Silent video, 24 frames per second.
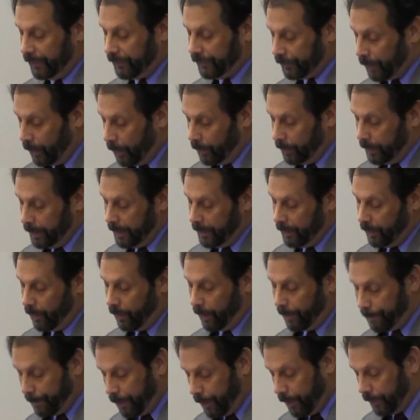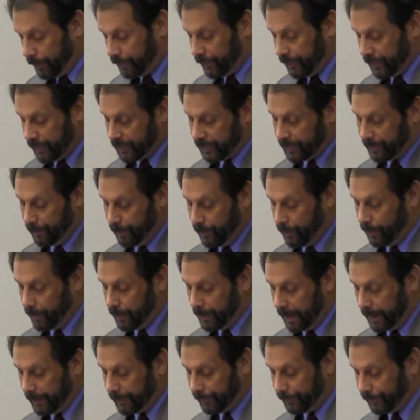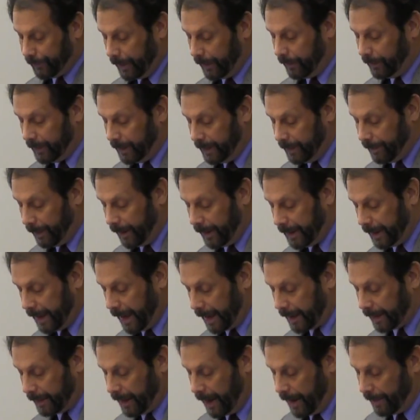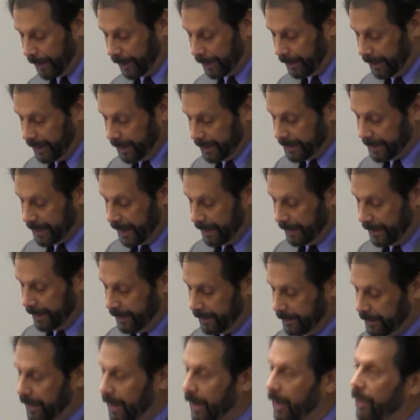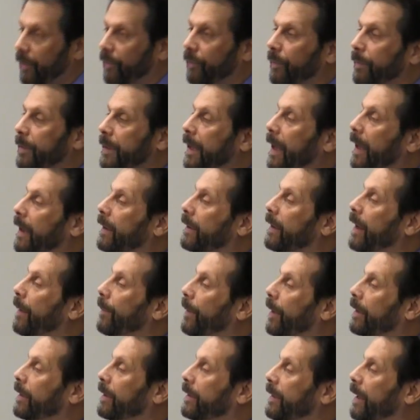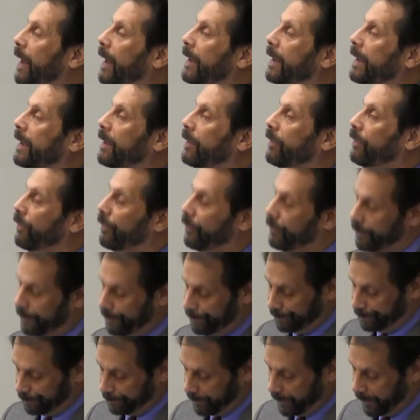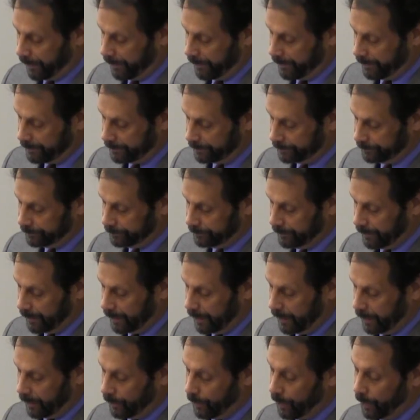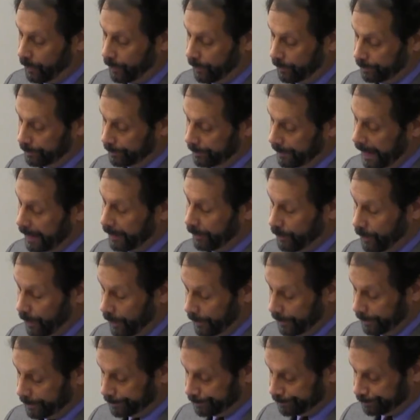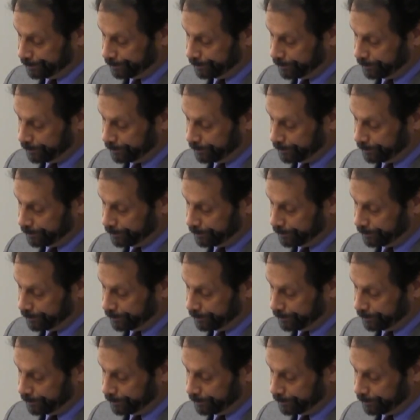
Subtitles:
stolen or purchased more or less fairly by the economically ascendant from the economically naive. Quote, end quote.